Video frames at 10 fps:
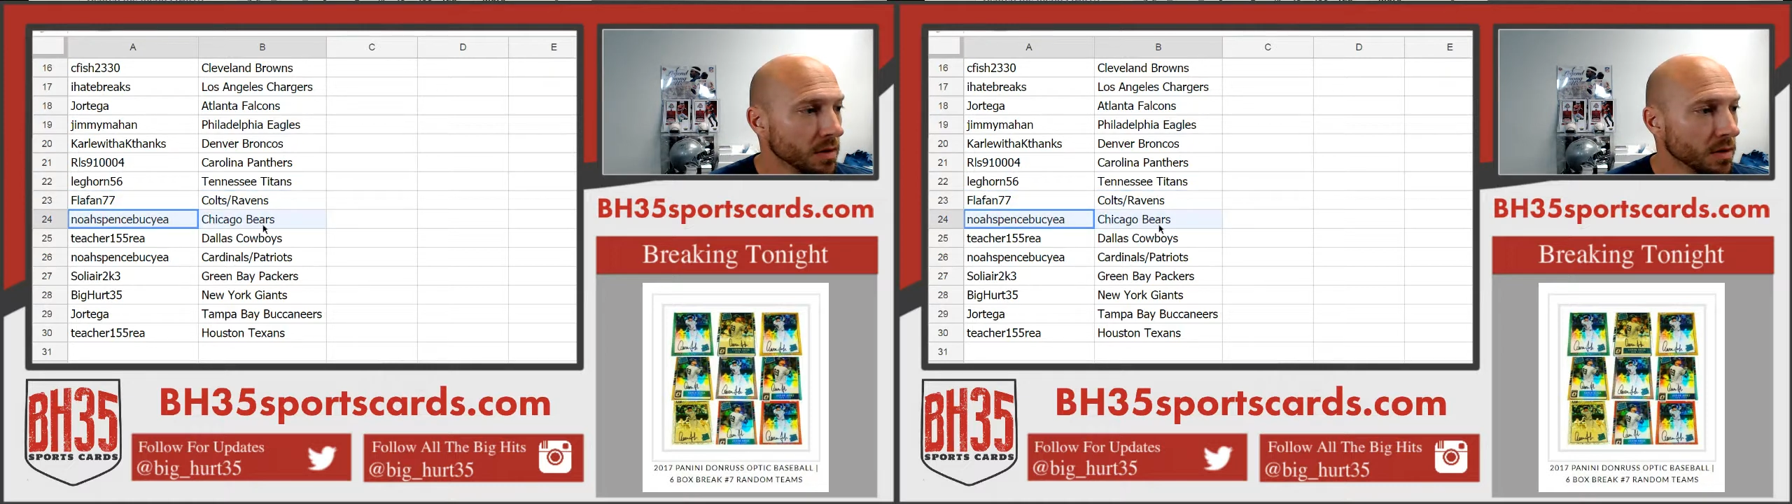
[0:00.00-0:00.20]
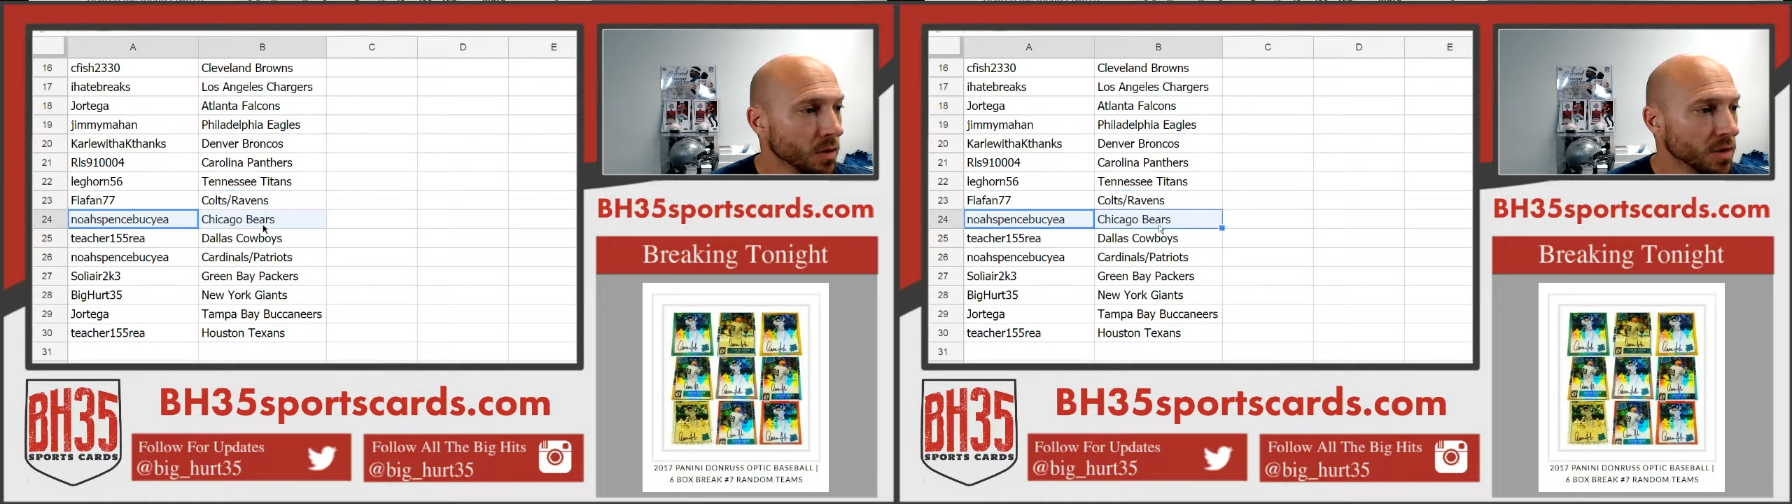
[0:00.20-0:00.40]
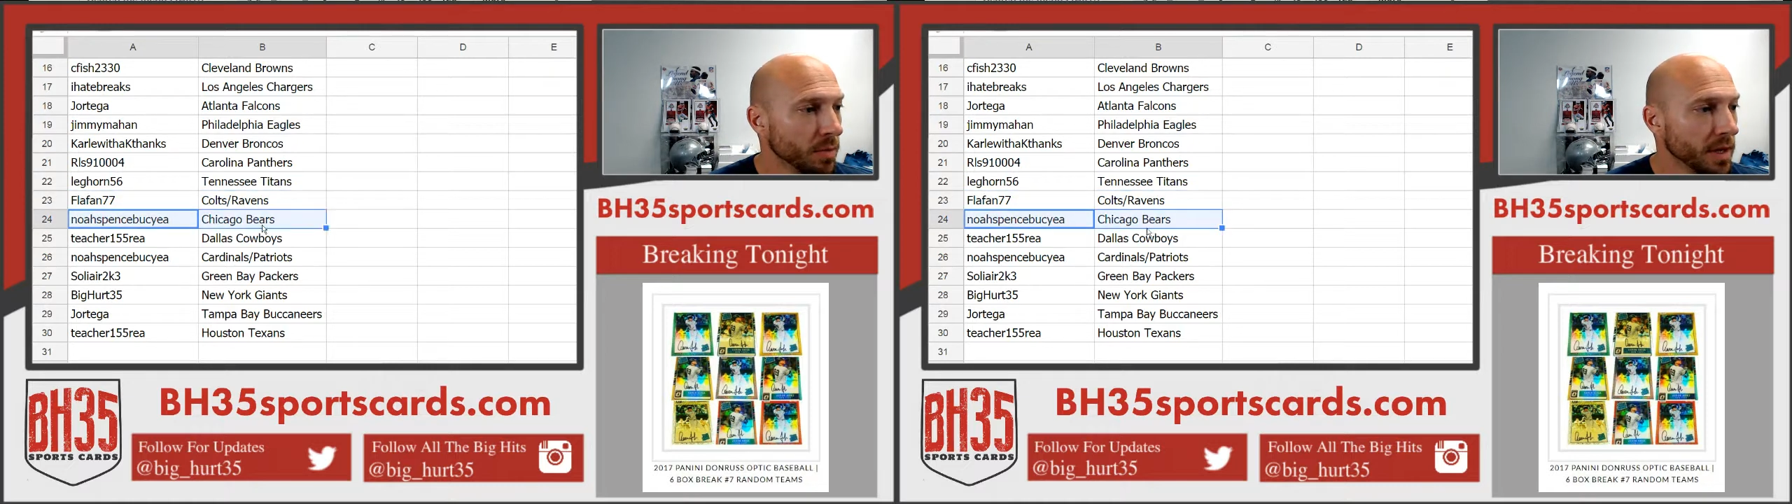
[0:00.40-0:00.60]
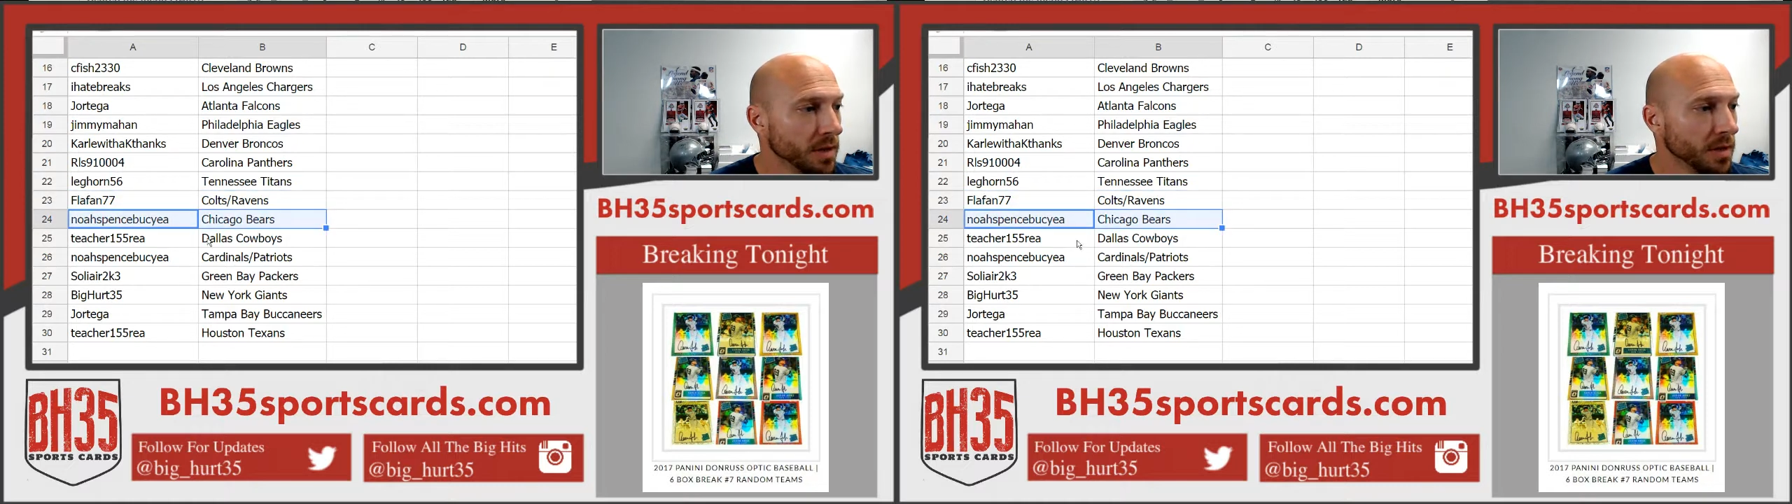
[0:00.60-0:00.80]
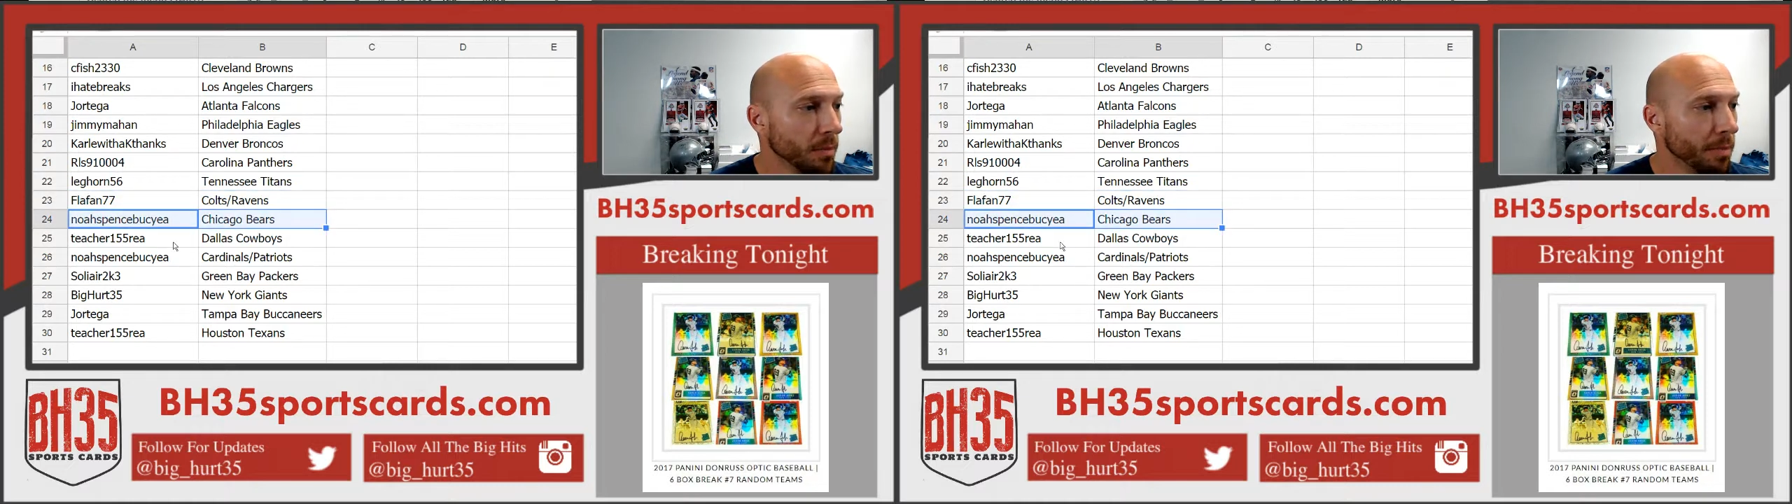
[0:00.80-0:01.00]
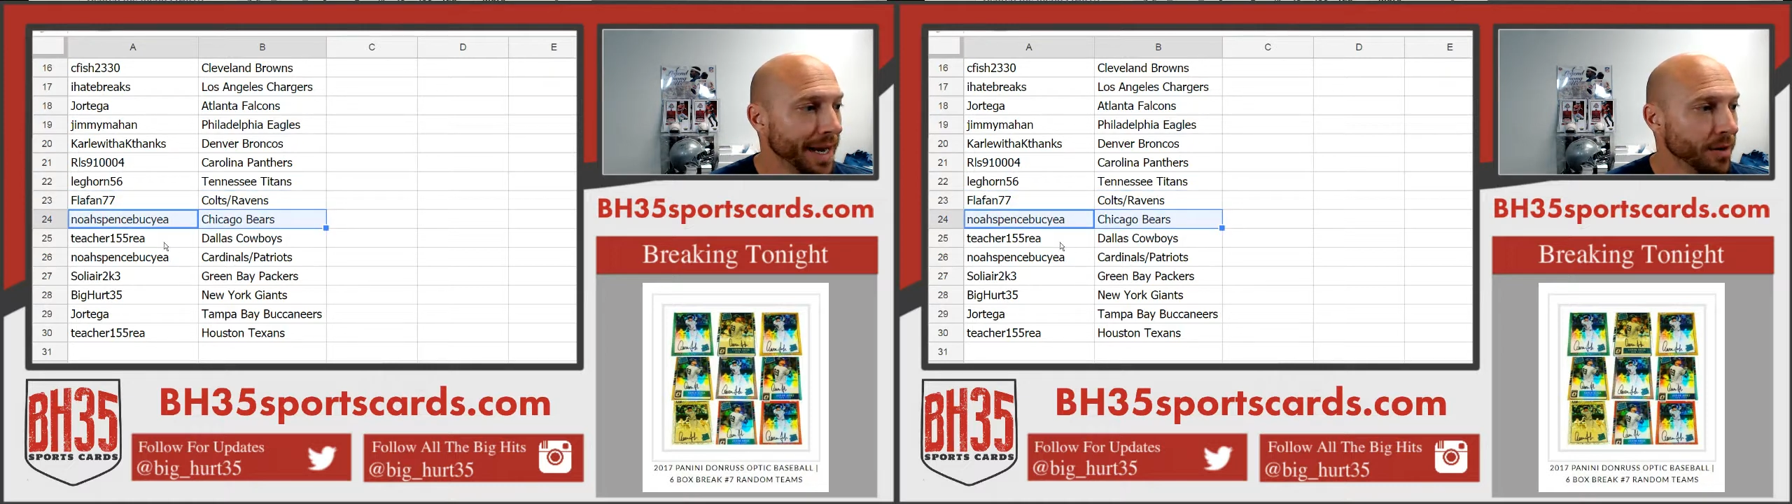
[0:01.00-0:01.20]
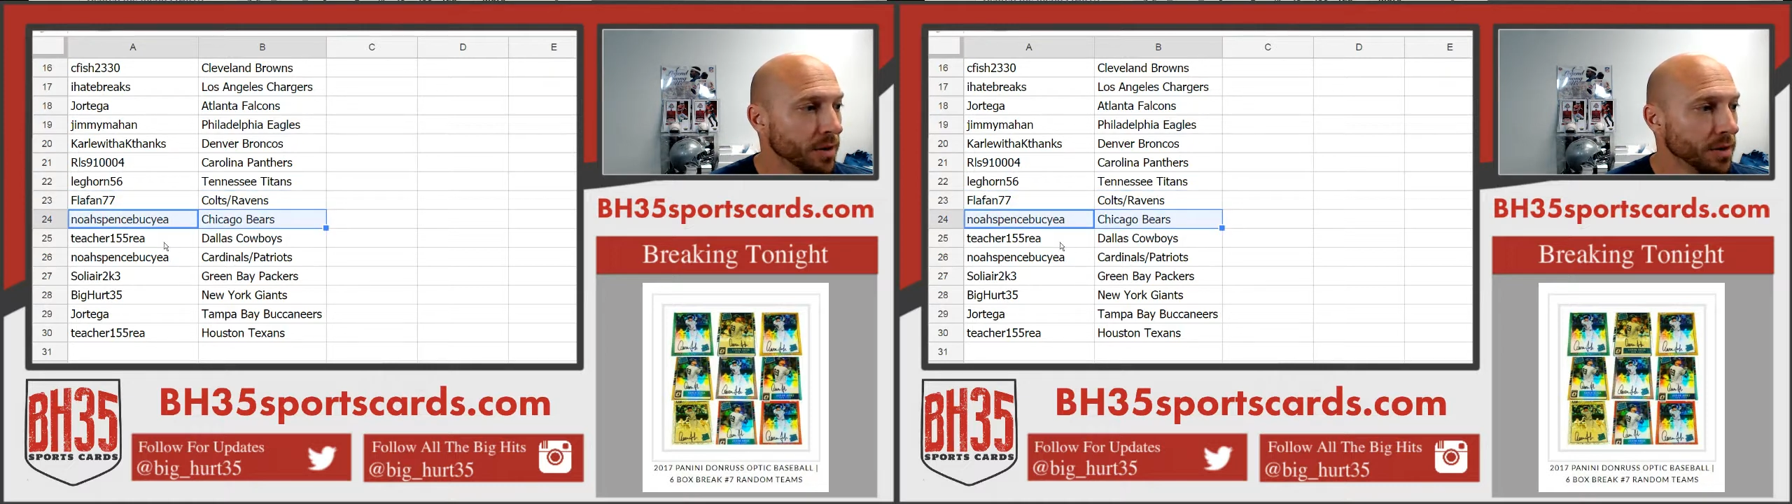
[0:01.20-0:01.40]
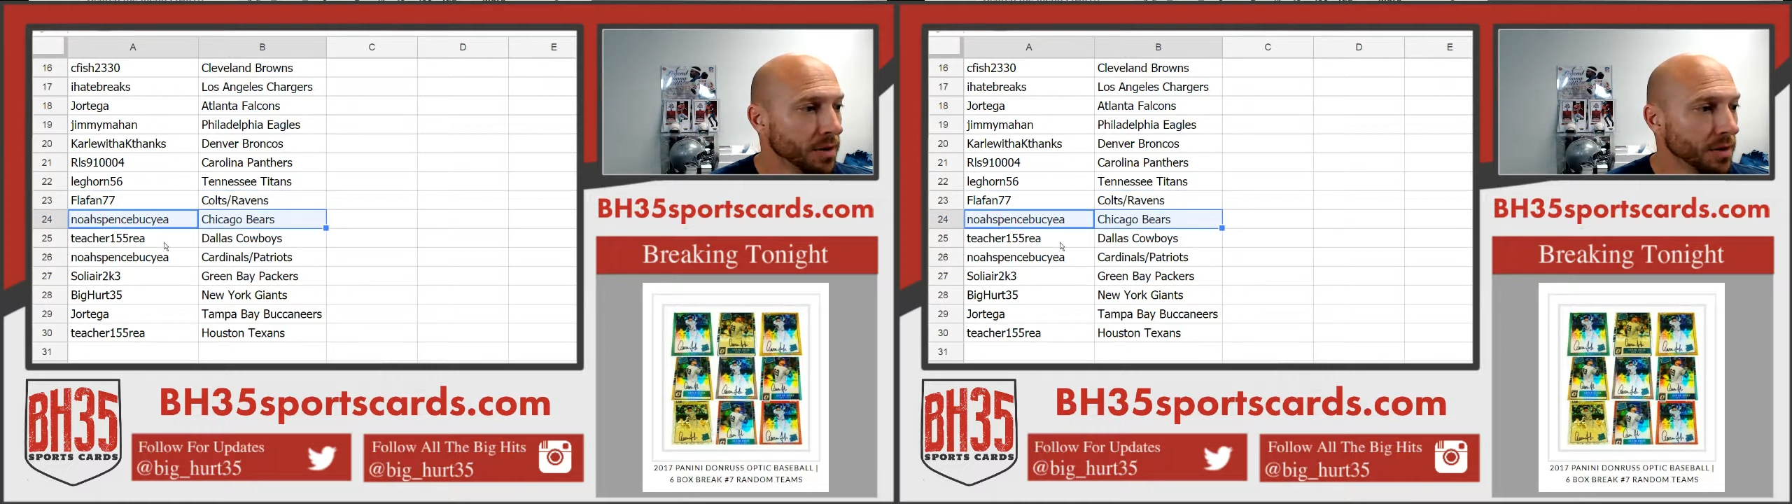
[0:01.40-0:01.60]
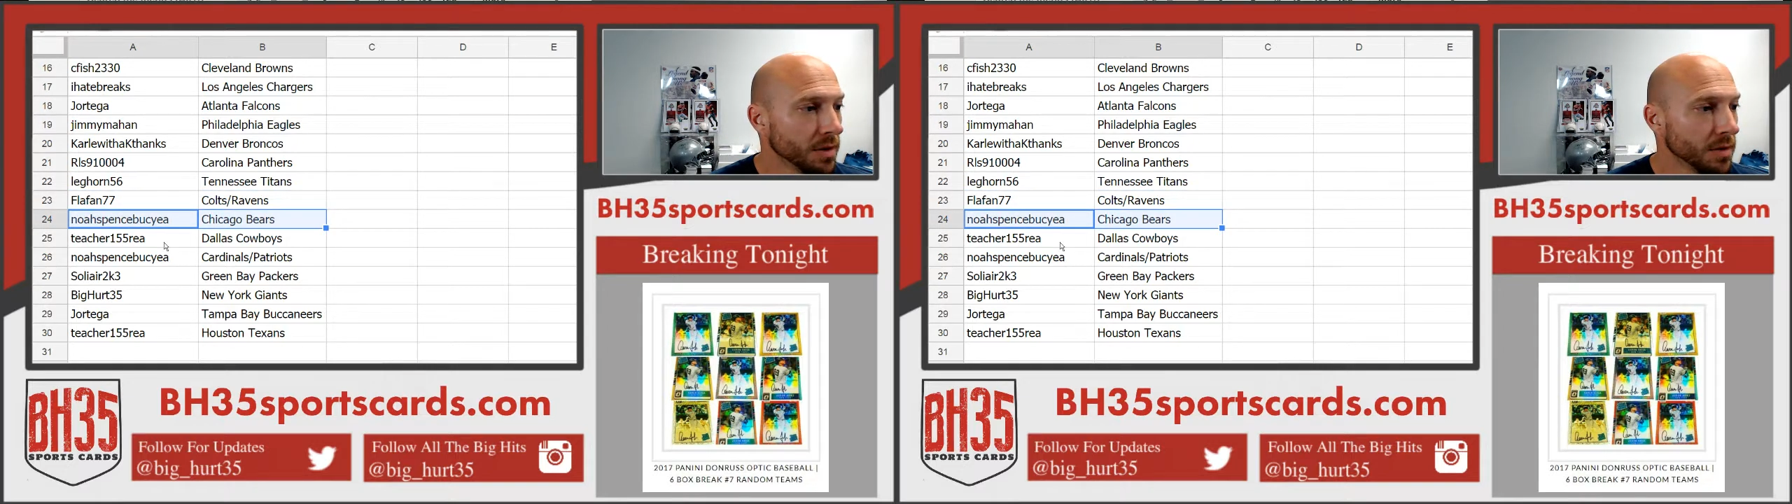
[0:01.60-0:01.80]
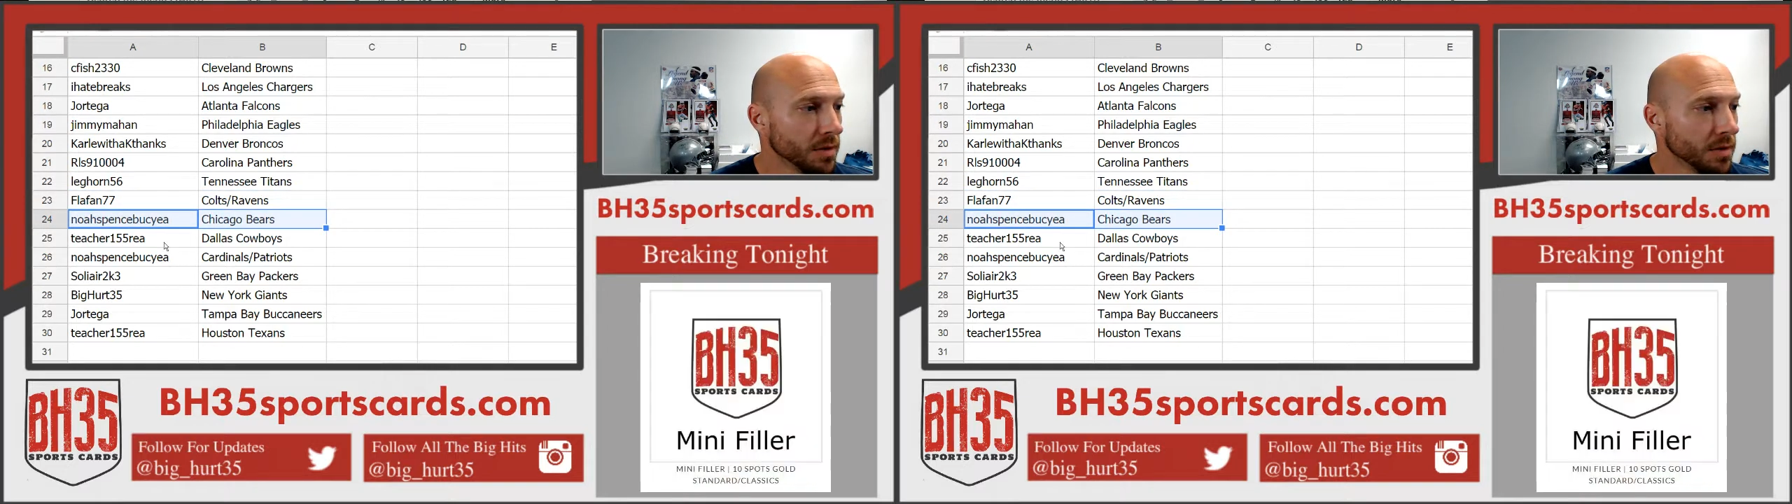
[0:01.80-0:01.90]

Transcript: No Spence, the Bears.